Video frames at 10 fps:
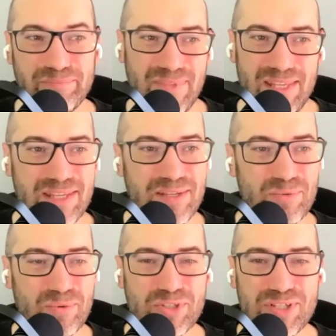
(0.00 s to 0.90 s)

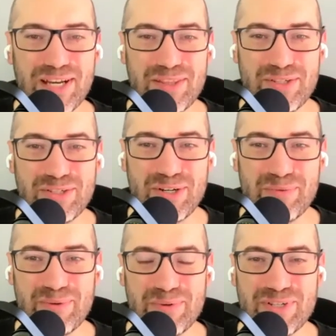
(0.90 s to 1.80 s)
he originated the
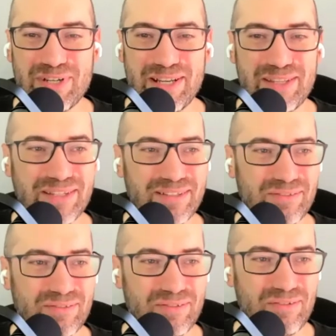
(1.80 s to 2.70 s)
term and originated the
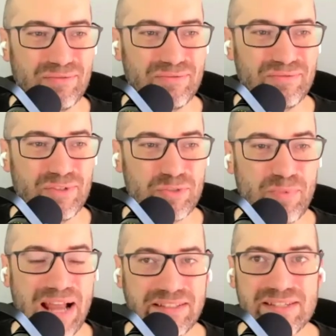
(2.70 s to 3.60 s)
first
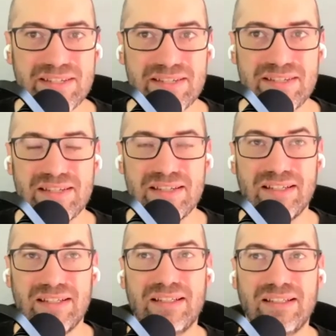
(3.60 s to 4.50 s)
practices,
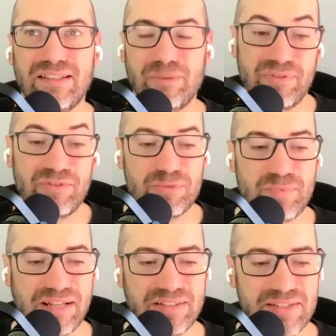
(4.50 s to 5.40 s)
some of the first
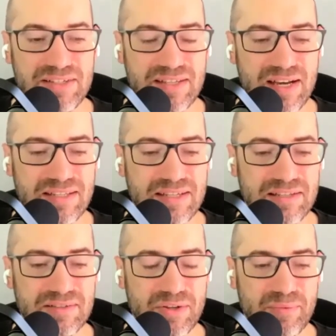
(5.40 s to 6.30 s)
practices that I
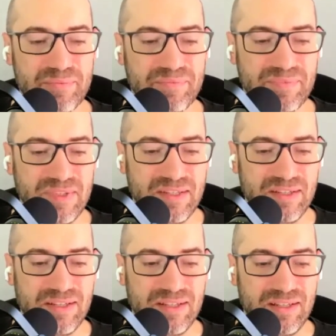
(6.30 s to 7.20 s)
did. So I'm
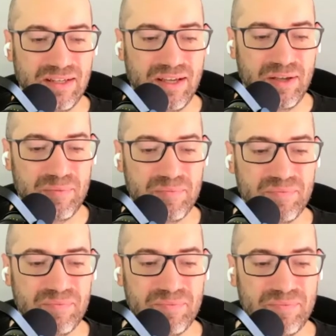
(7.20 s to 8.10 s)
um, um,
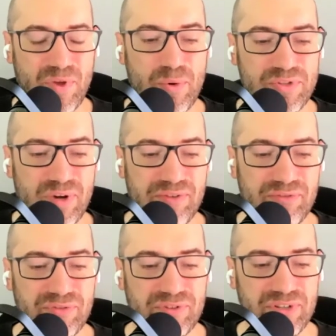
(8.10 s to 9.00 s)
always
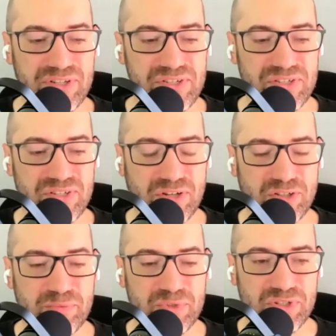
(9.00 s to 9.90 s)
grateful for his
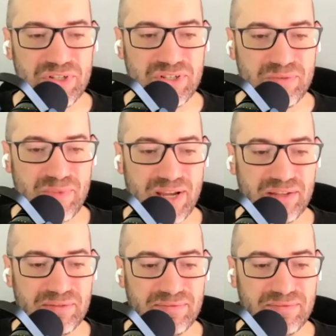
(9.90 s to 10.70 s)
contribution to my